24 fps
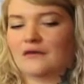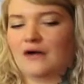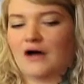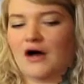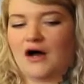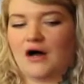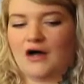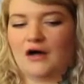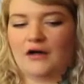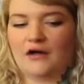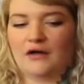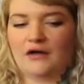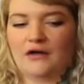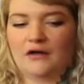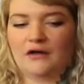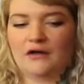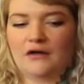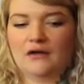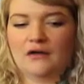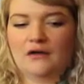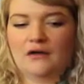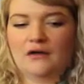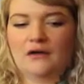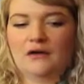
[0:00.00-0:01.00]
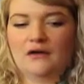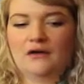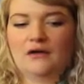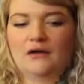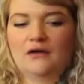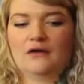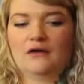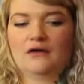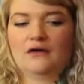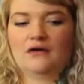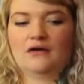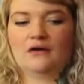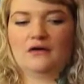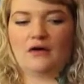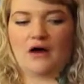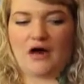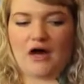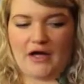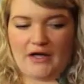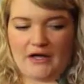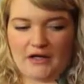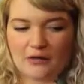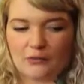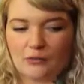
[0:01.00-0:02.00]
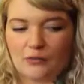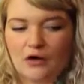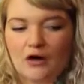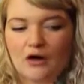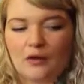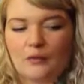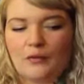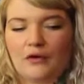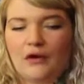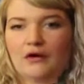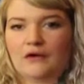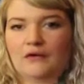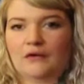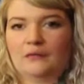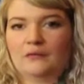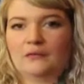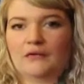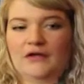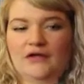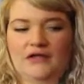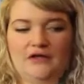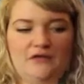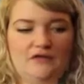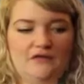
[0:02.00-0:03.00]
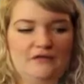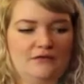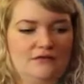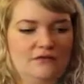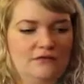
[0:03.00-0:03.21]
I I hit rock bottom. I hit